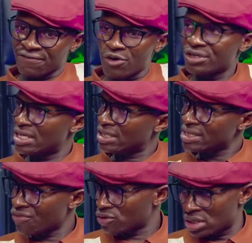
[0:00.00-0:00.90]
is found in
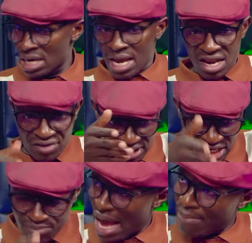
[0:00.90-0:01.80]
Southampton. Never
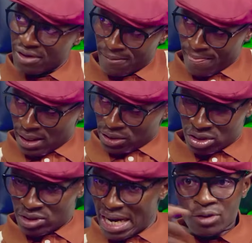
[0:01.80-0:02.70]
said Papi.
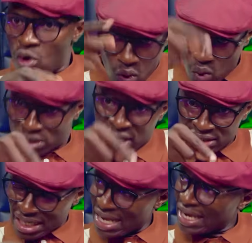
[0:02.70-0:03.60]
So they were like, no,
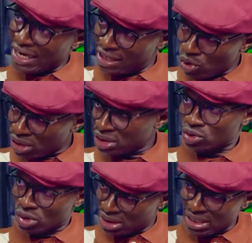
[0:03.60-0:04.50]
whatever started in the
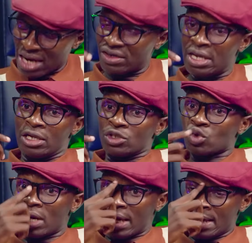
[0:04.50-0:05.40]
location, so it's an advert.
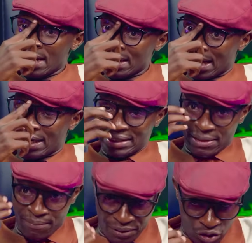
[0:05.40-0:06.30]
So in any
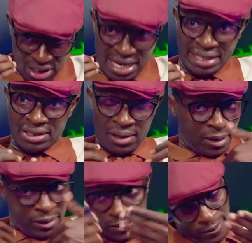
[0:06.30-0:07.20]
between the lines,
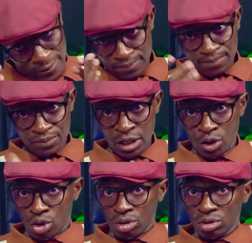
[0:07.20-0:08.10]

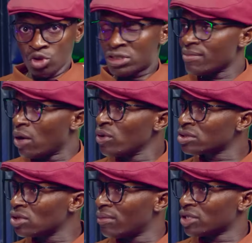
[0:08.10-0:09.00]
using my
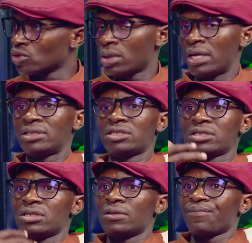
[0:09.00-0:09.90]
wisdom as well, and
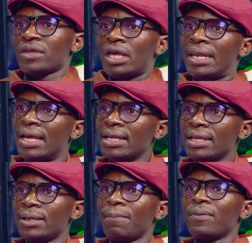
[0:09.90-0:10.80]
in
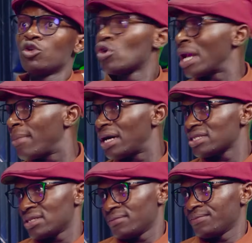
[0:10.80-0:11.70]
any don't
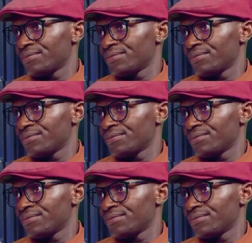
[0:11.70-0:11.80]
matter.